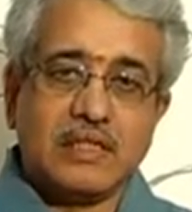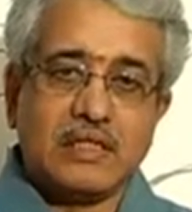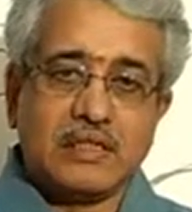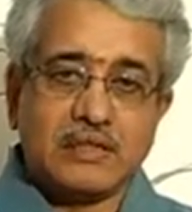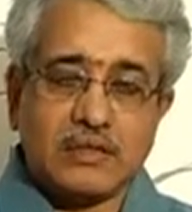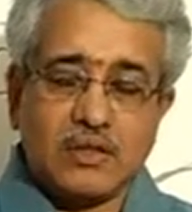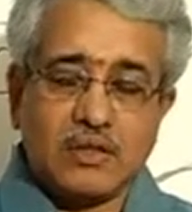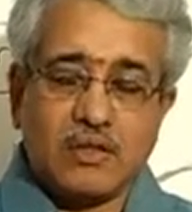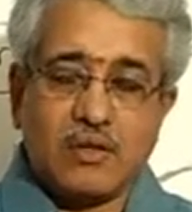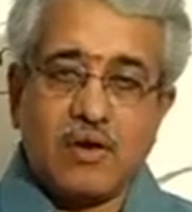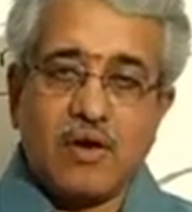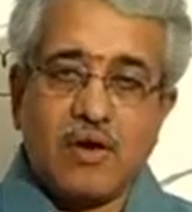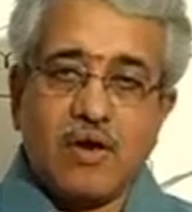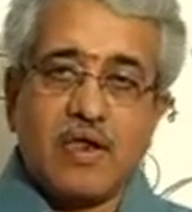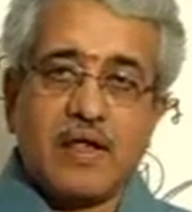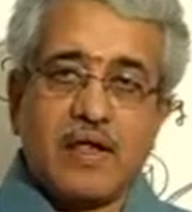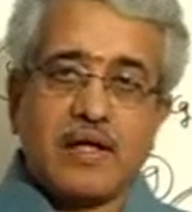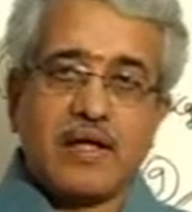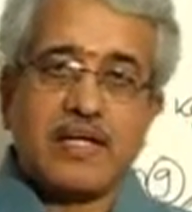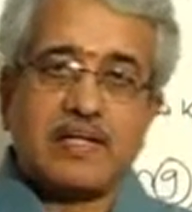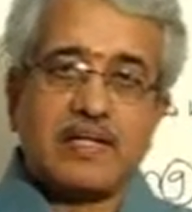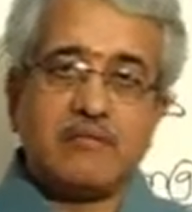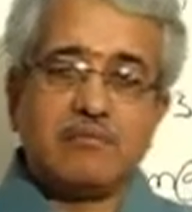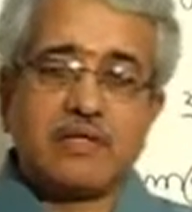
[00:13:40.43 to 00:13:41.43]
So
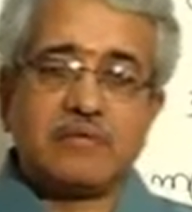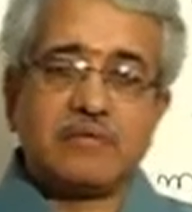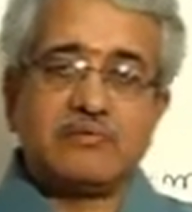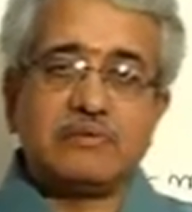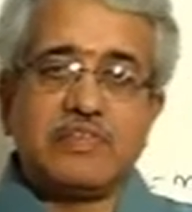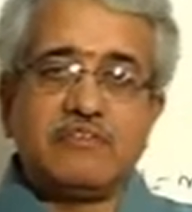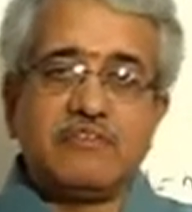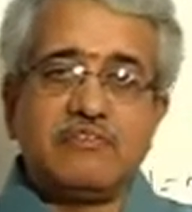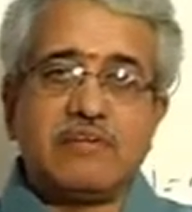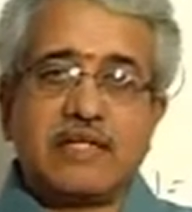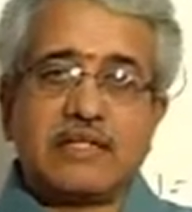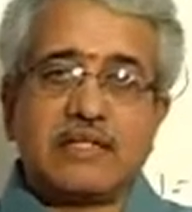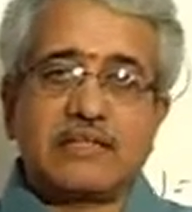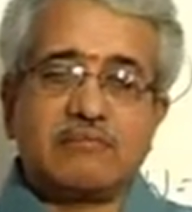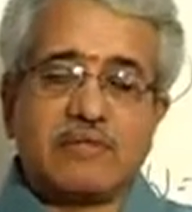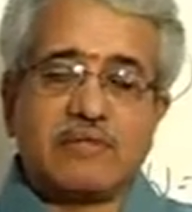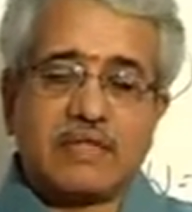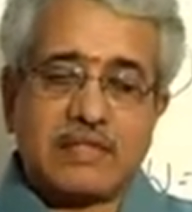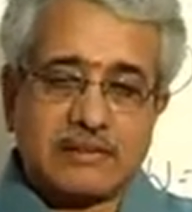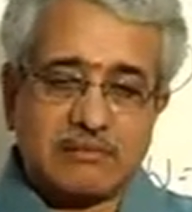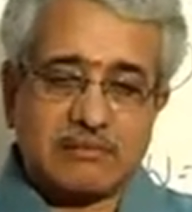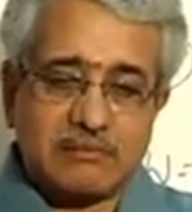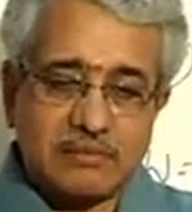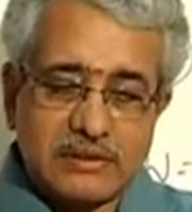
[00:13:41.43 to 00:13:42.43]
it becomes difficult
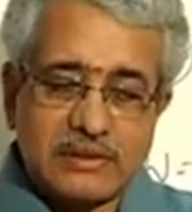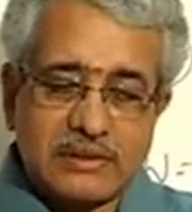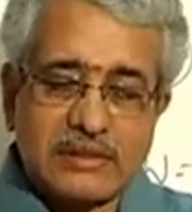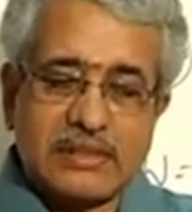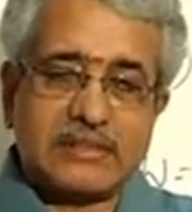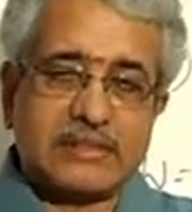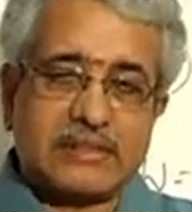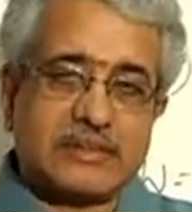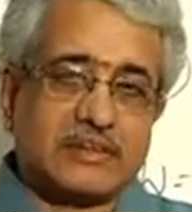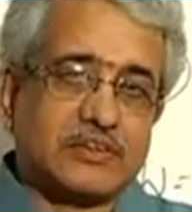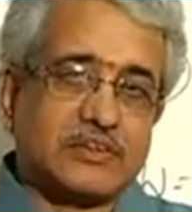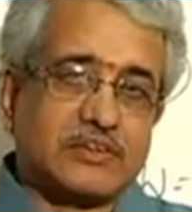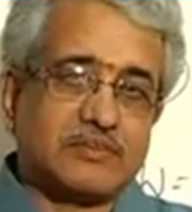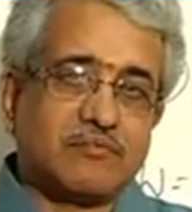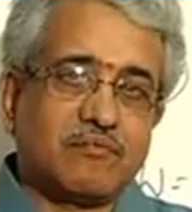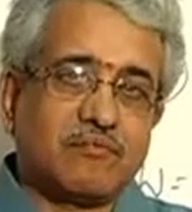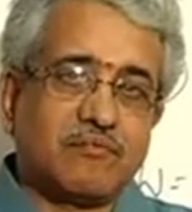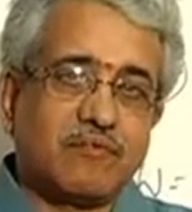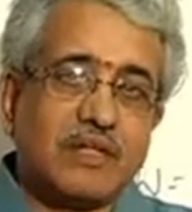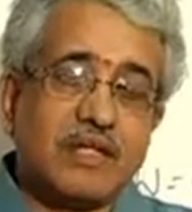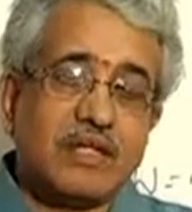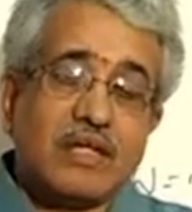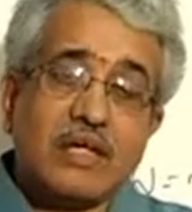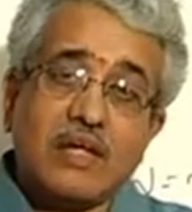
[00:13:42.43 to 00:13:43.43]
because of these reasons.
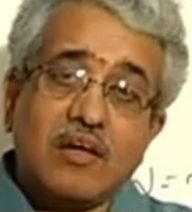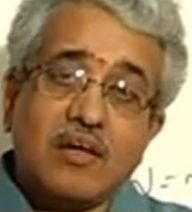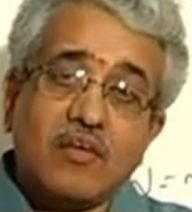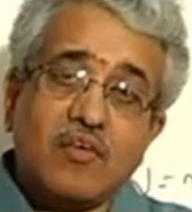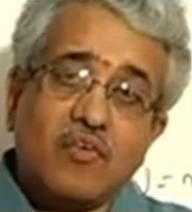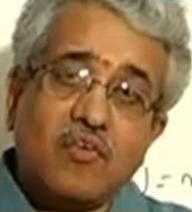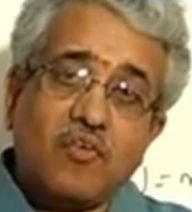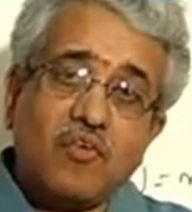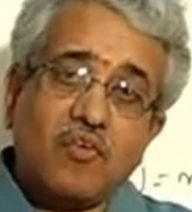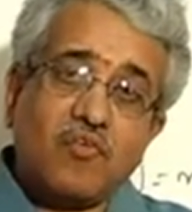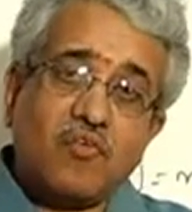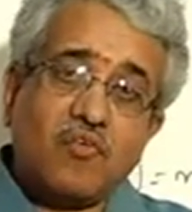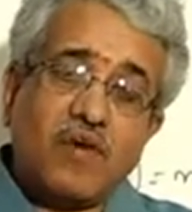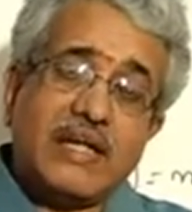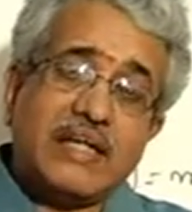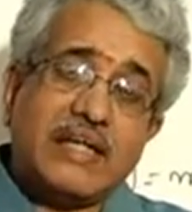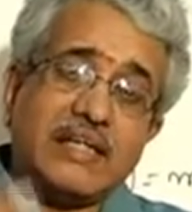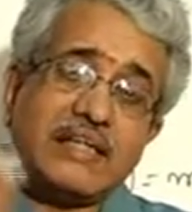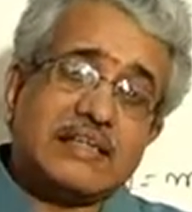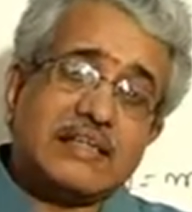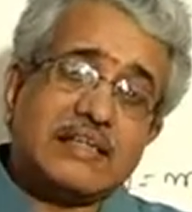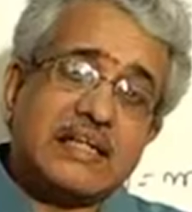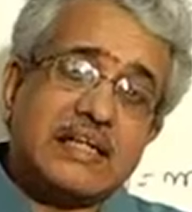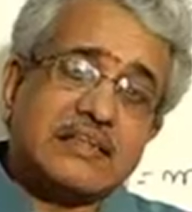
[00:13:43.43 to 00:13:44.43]
Why
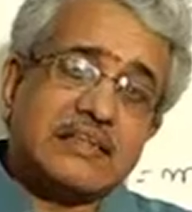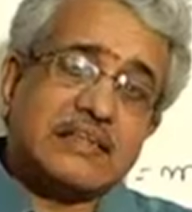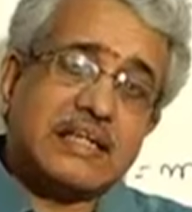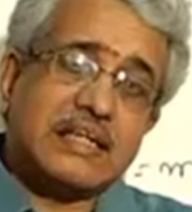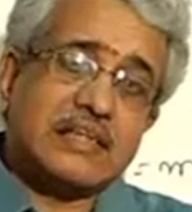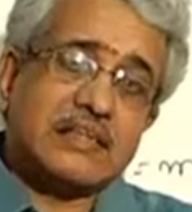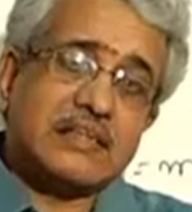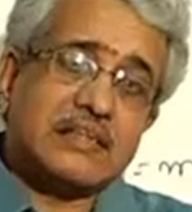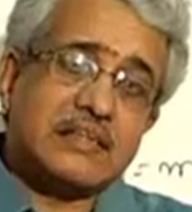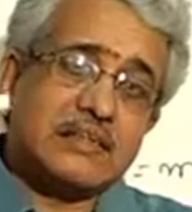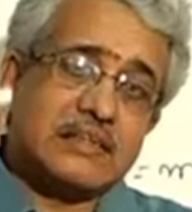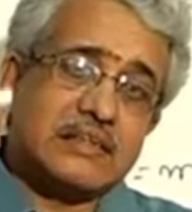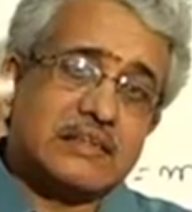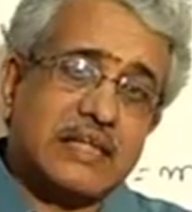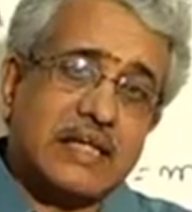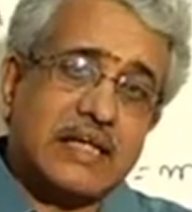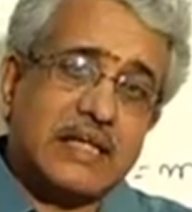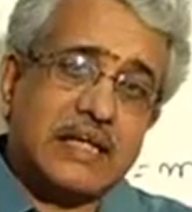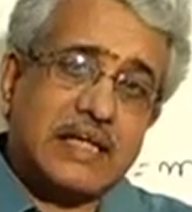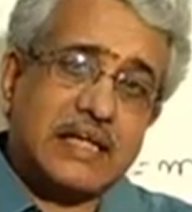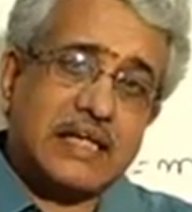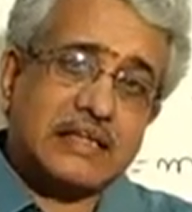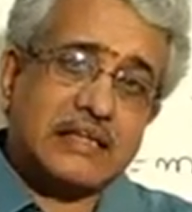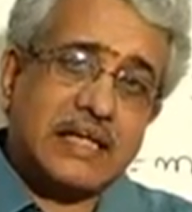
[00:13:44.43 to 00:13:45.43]
it is like that?
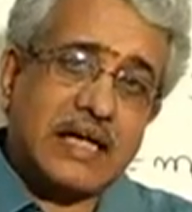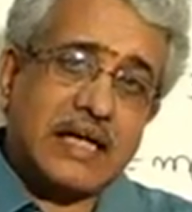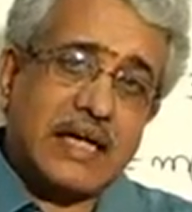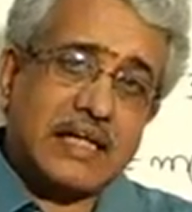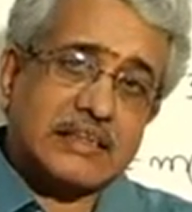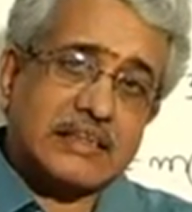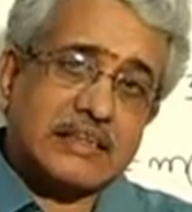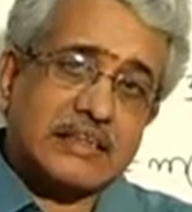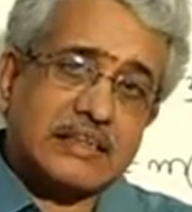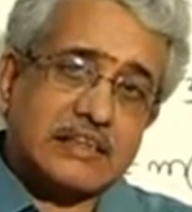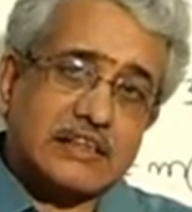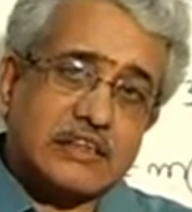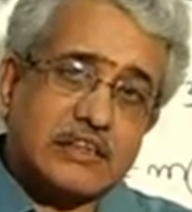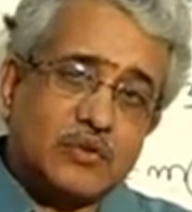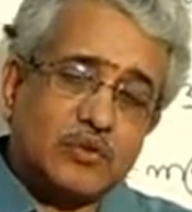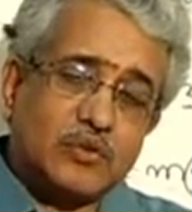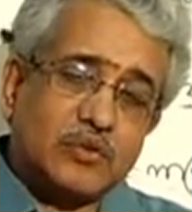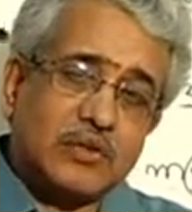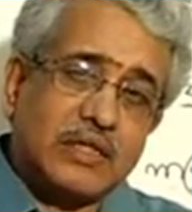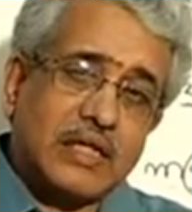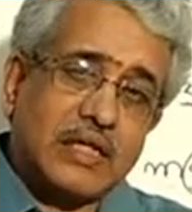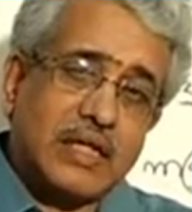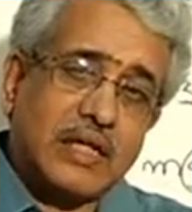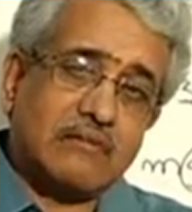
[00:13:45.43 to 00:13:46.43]
There the acceleration due
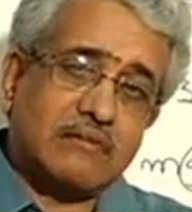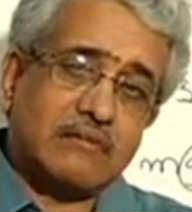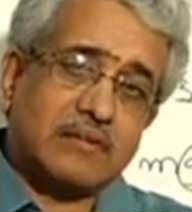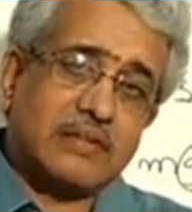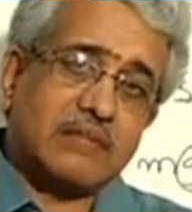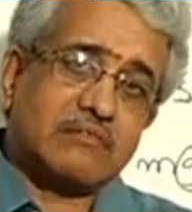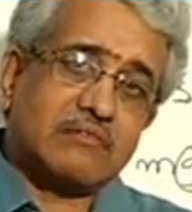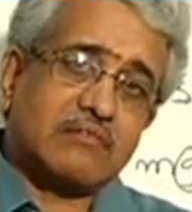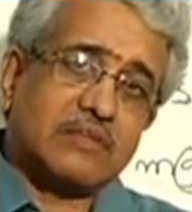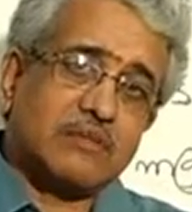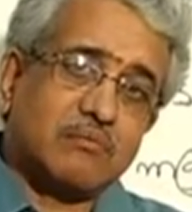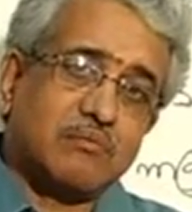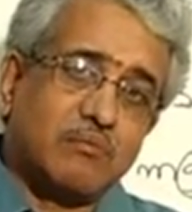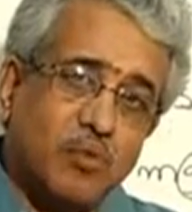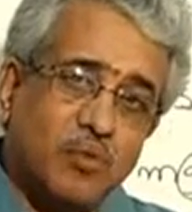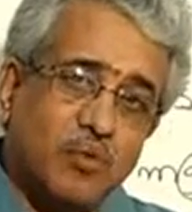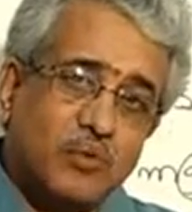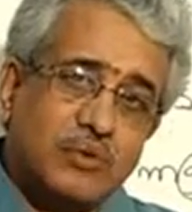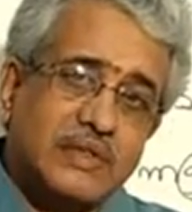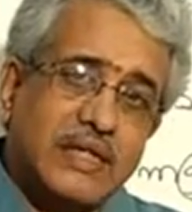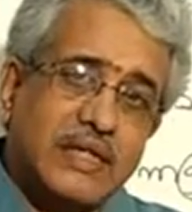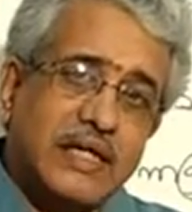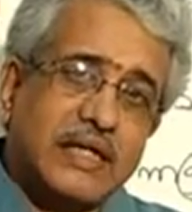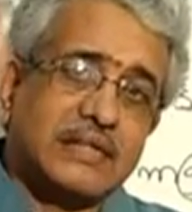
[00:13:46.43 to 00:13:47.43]
to gravity of that
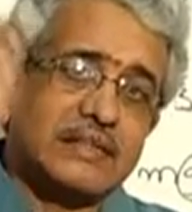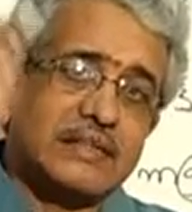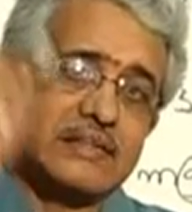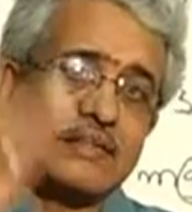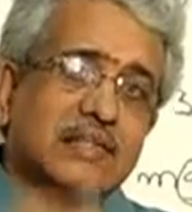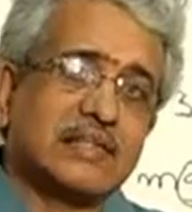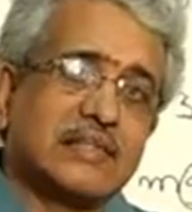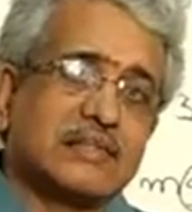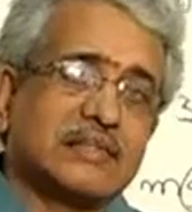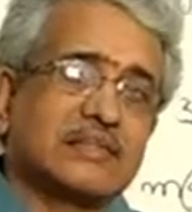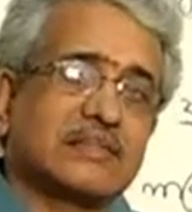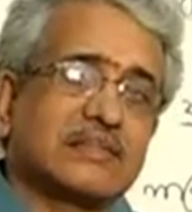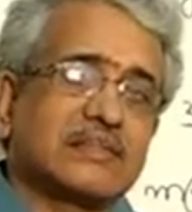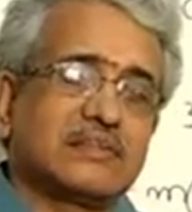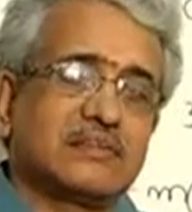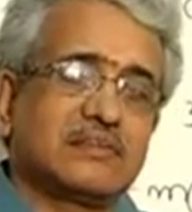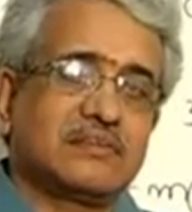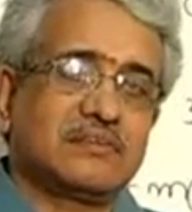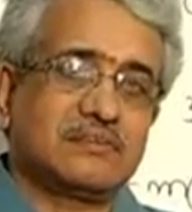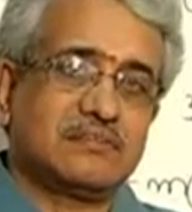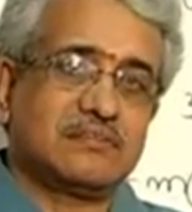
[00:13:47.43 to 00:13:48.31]
moon there is less.